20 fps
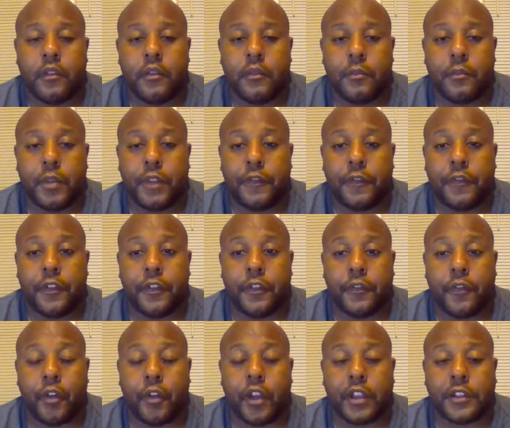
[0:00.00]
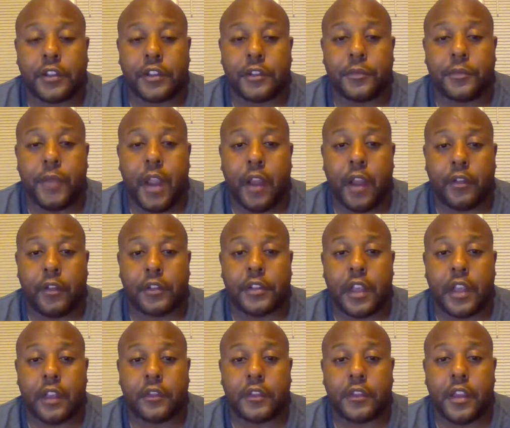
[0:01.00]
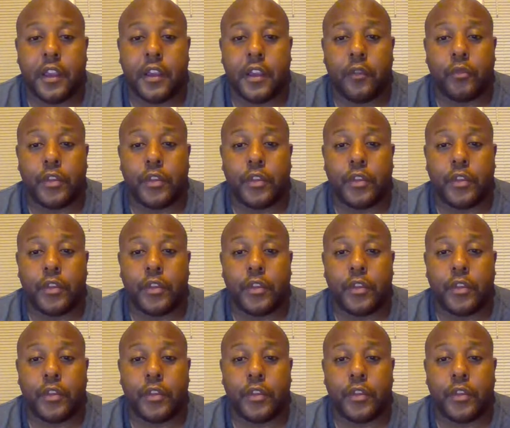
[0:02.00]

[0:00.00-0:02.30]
But for us as parents out there,